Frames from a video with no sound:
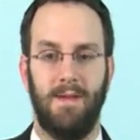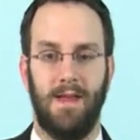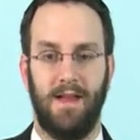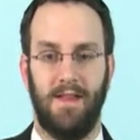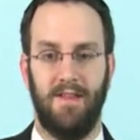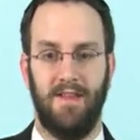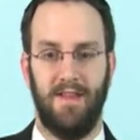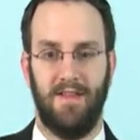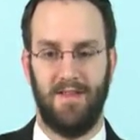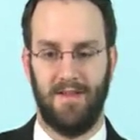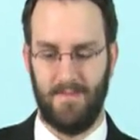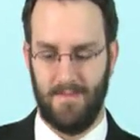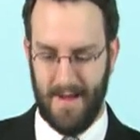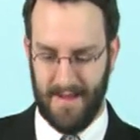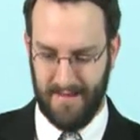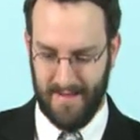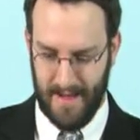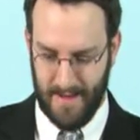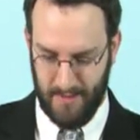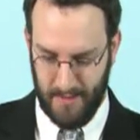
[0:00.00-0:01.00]
You can see some of my
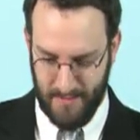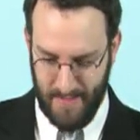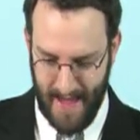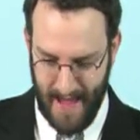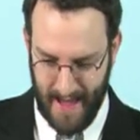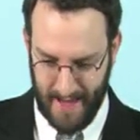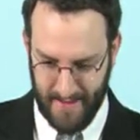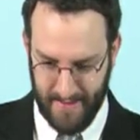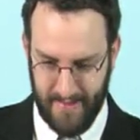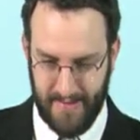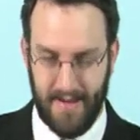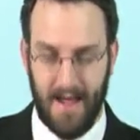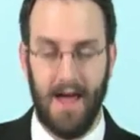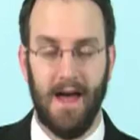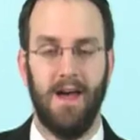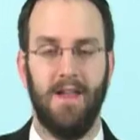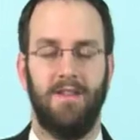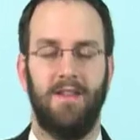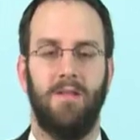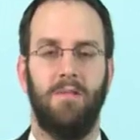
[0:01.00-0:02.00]
sample patents.
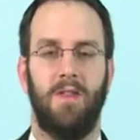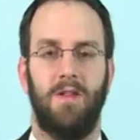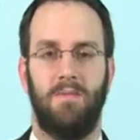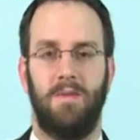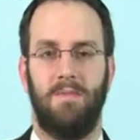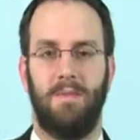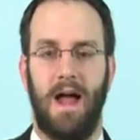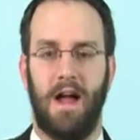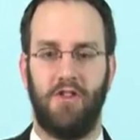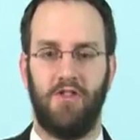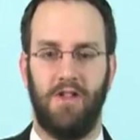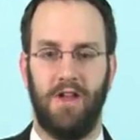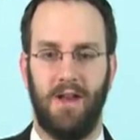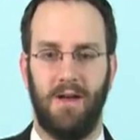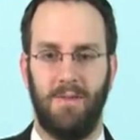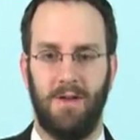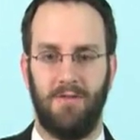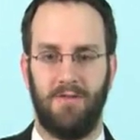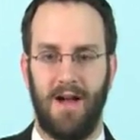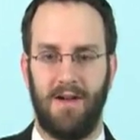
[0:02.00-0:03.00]
Some of them I'm actually
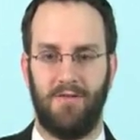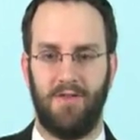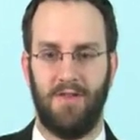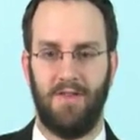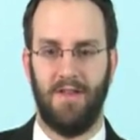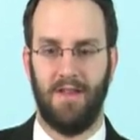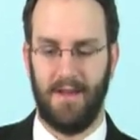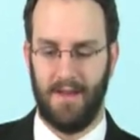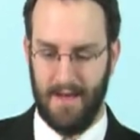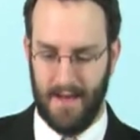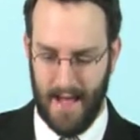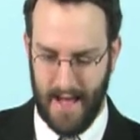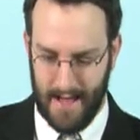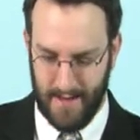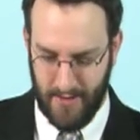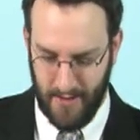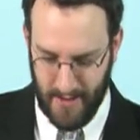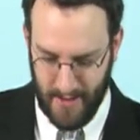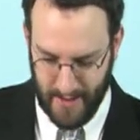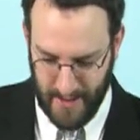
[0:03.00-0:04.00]
going to be referencing today
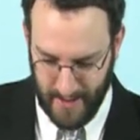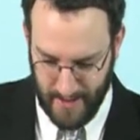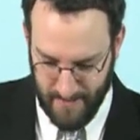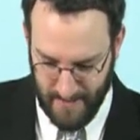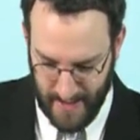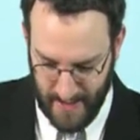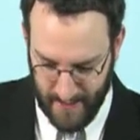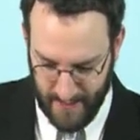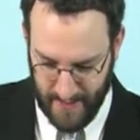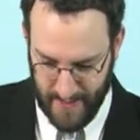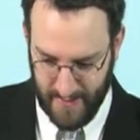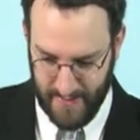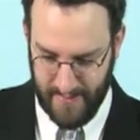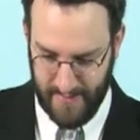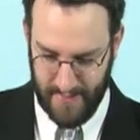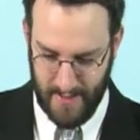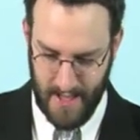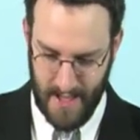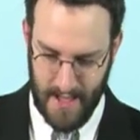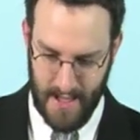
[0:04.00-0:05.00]
and talking about
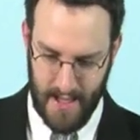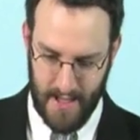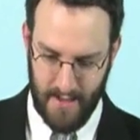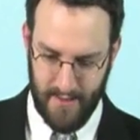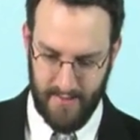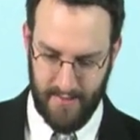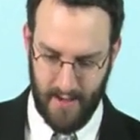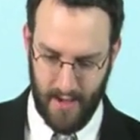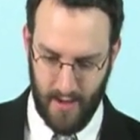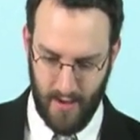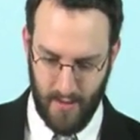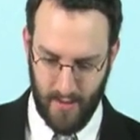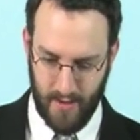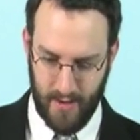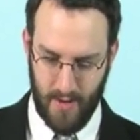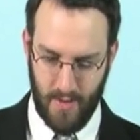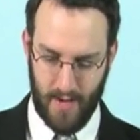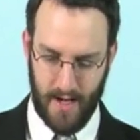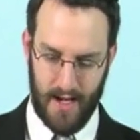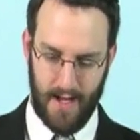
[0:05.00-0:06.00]
this. So,
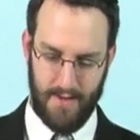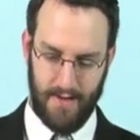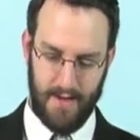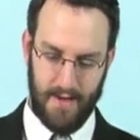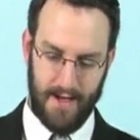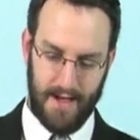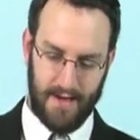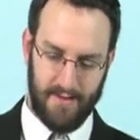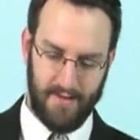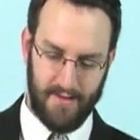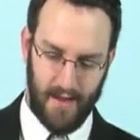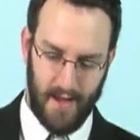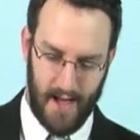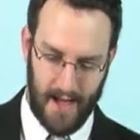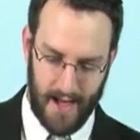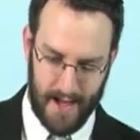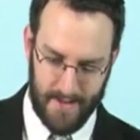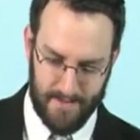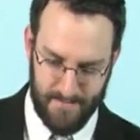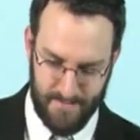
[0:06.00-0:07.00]
going on to the next
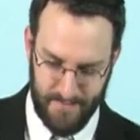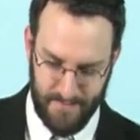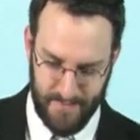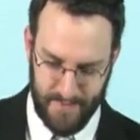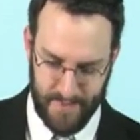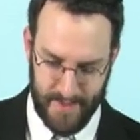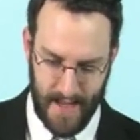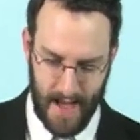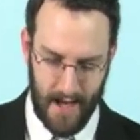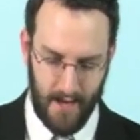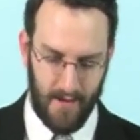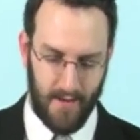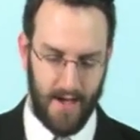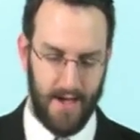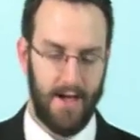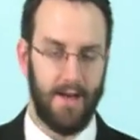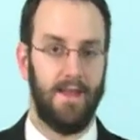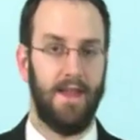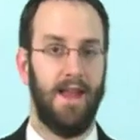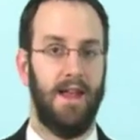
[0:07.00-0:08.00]
slide, the
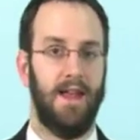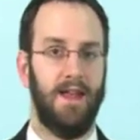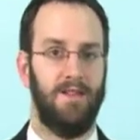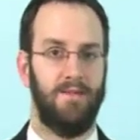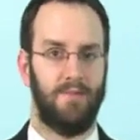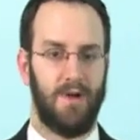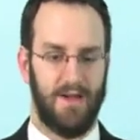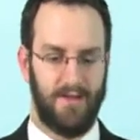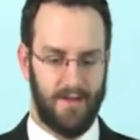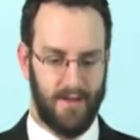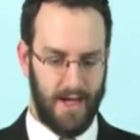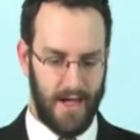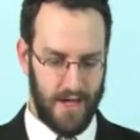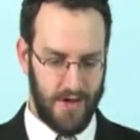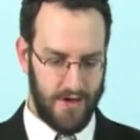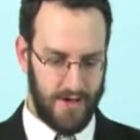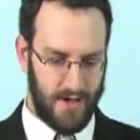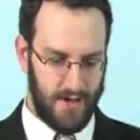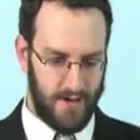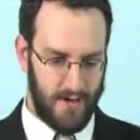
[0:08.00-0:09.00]
outline of today's
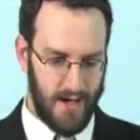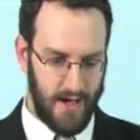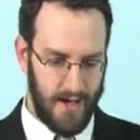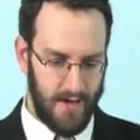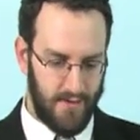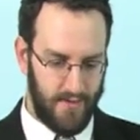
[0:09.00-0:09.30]
presentation.